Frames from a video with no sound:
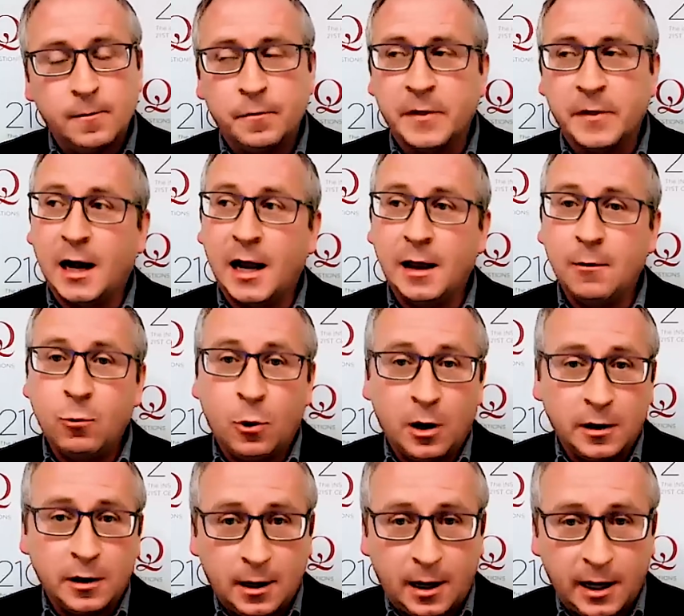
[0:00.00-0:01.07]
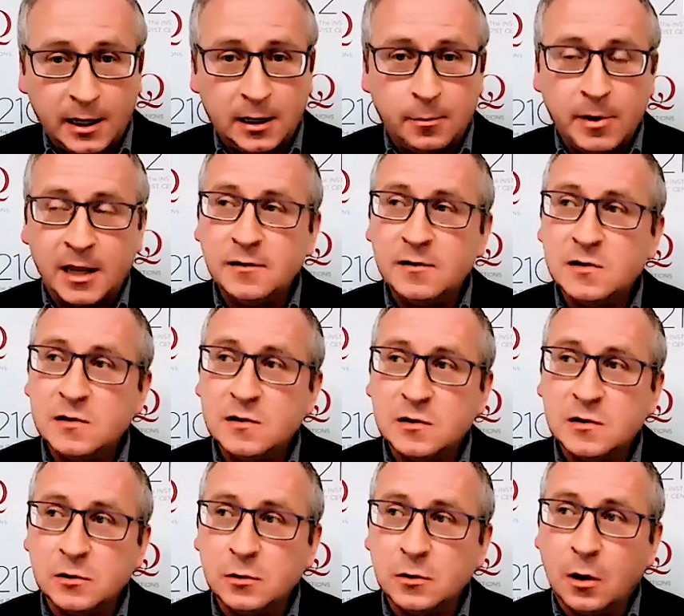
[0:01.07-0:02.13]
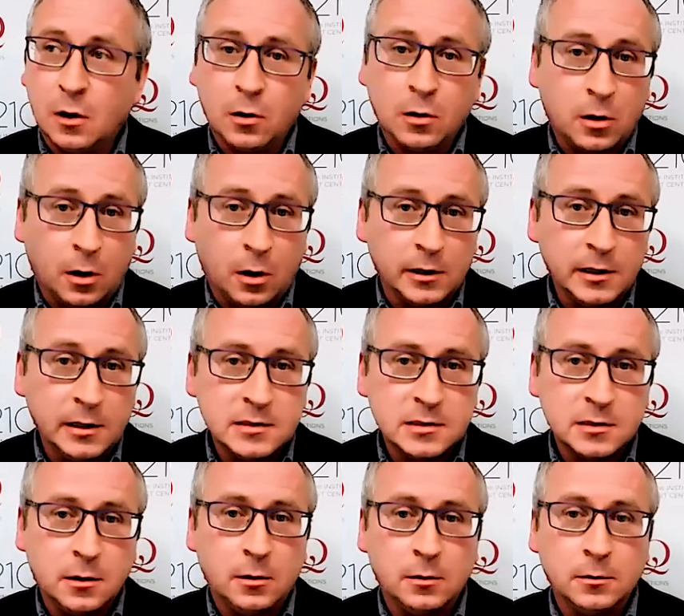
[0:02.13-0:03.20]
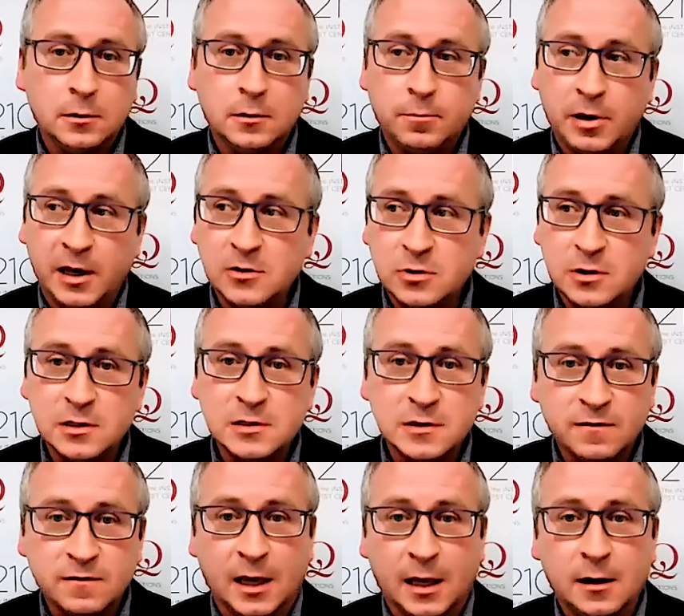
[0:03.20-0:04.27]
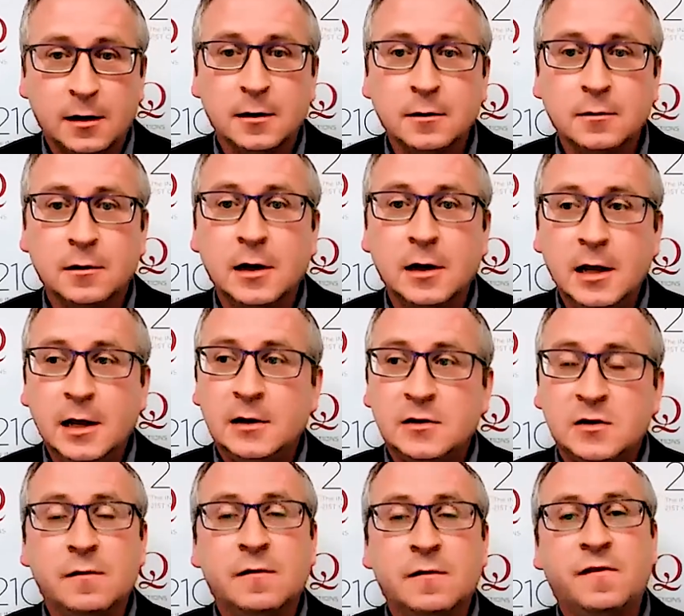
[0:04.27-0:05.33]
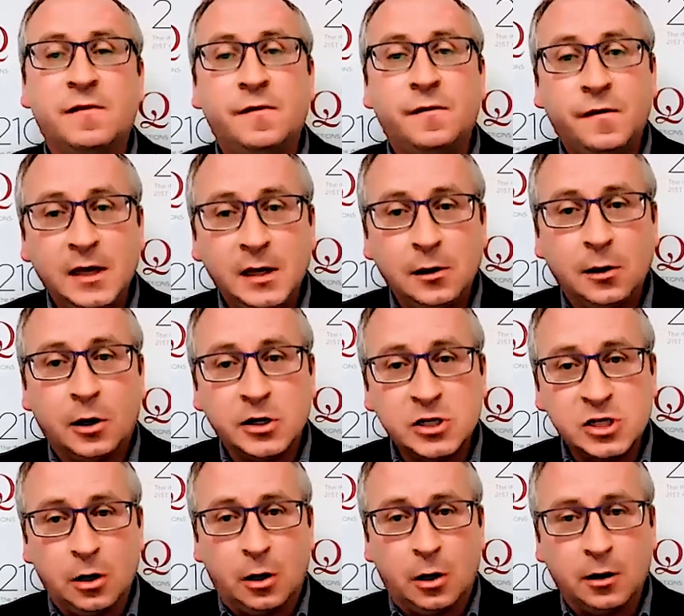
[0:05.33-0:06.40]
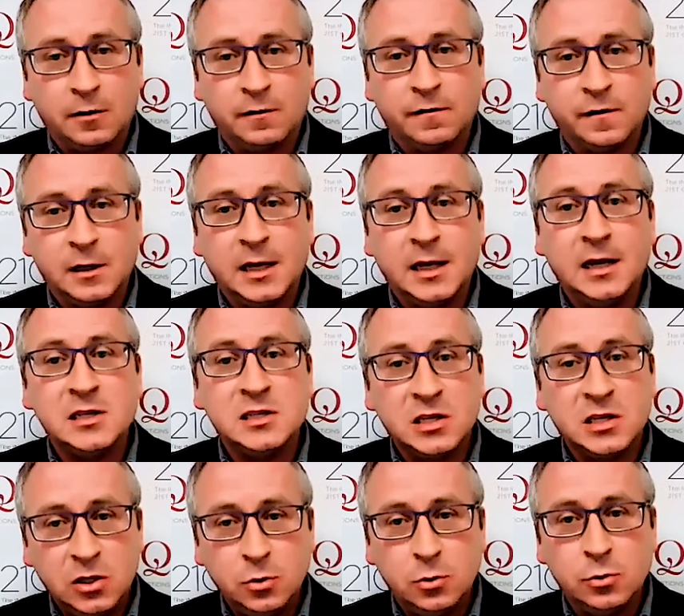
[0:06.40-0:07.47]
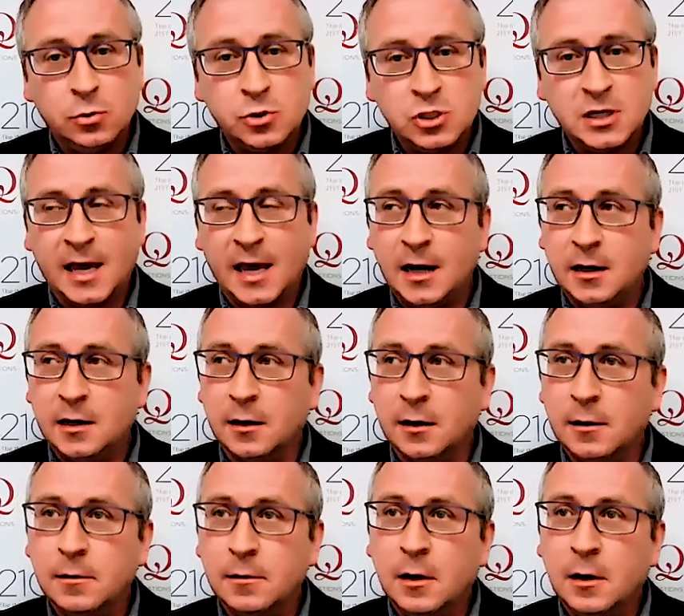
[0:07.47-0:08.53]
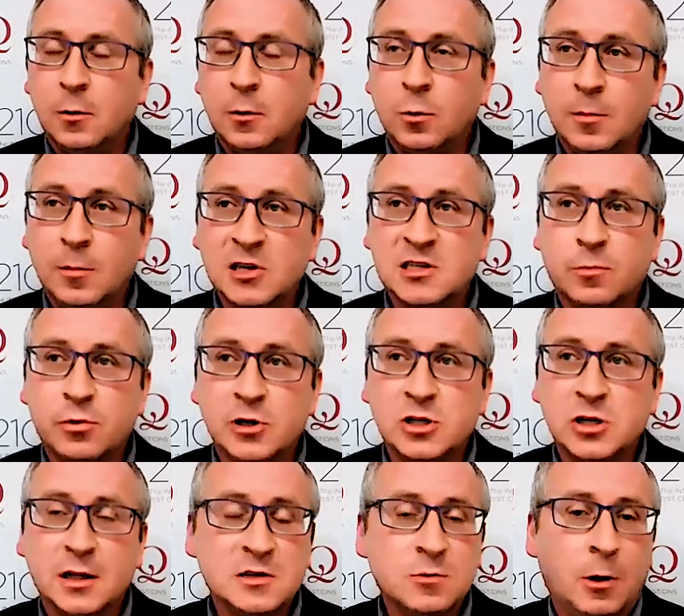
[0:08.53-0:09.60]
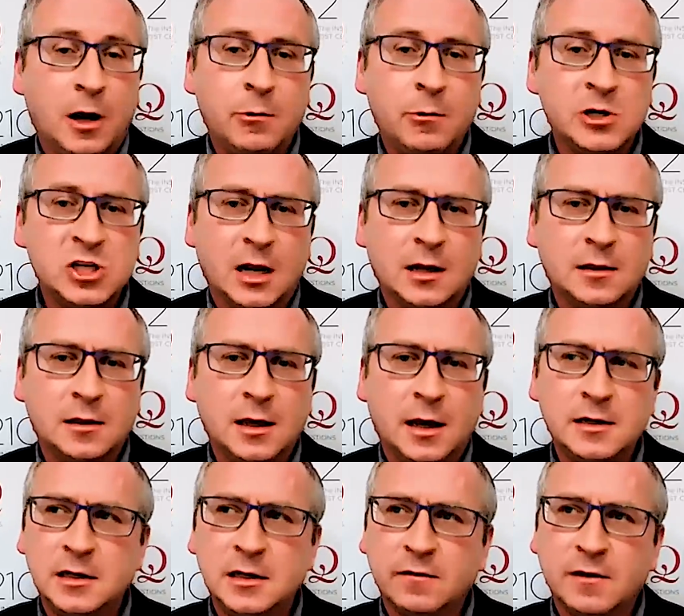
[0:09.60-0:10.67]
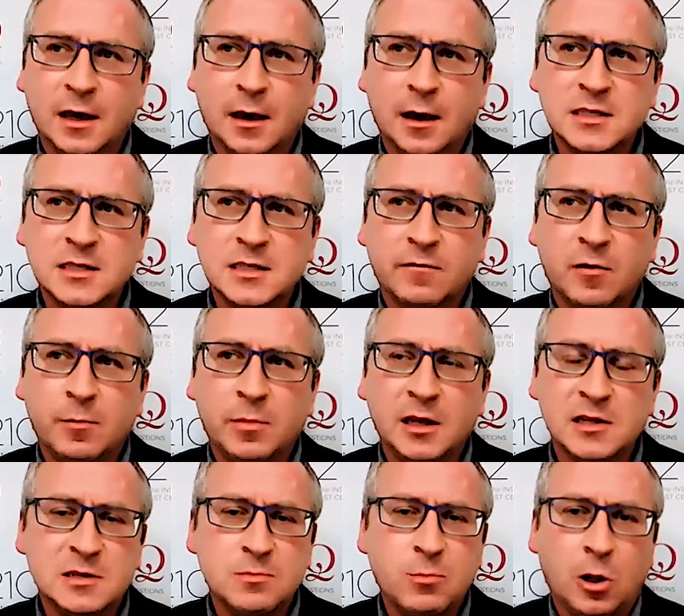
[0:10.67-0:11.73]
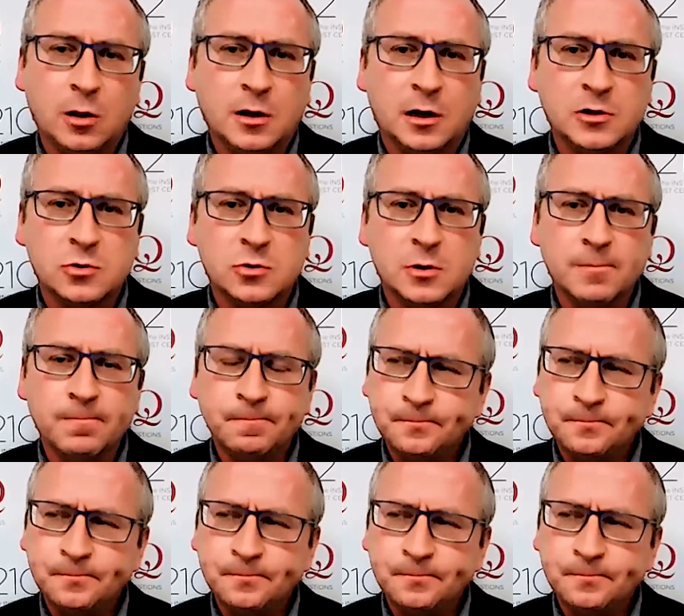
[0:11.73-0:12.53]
And I want, I commend to all colleagues, all patriots of Canada, that to feel our geography. It is huge. Canada, we must appreciate. That's why I reject the idea of us ever being a small country.